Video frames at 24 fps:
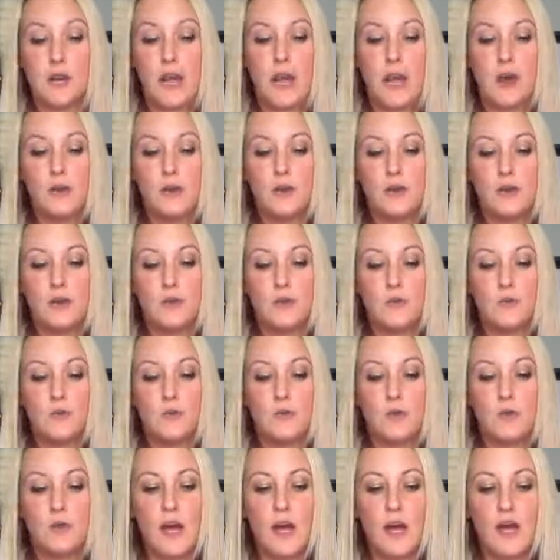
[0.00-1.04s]
how do
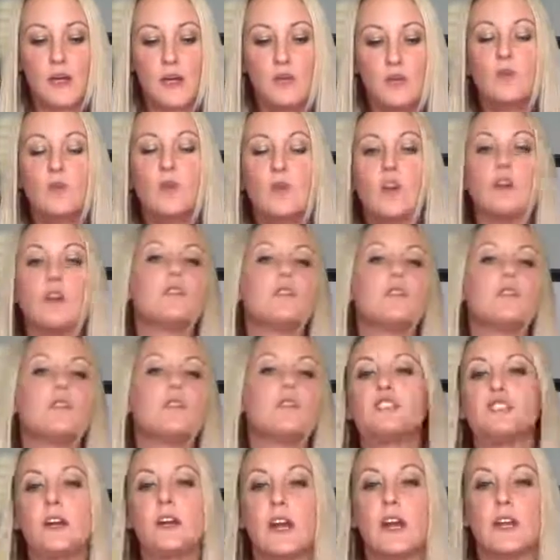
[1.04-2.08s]
you
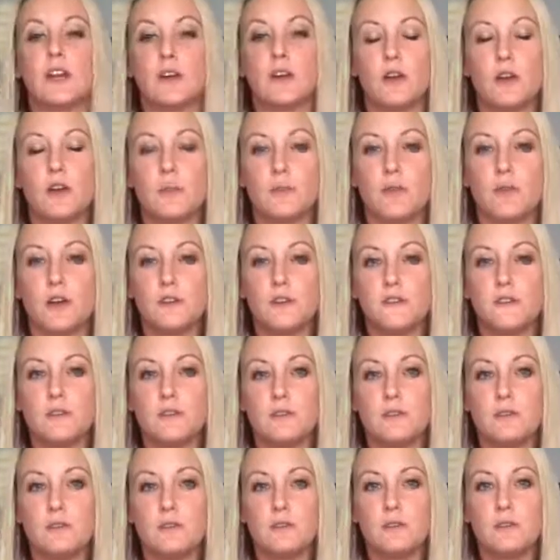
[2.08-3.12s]
currently track your
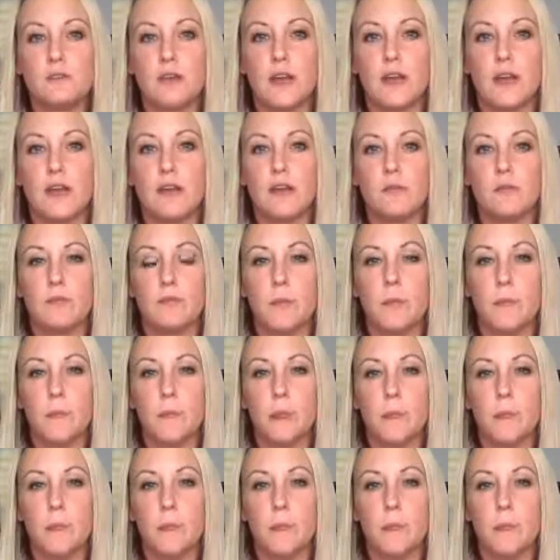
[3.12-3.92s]
numbers? Okay.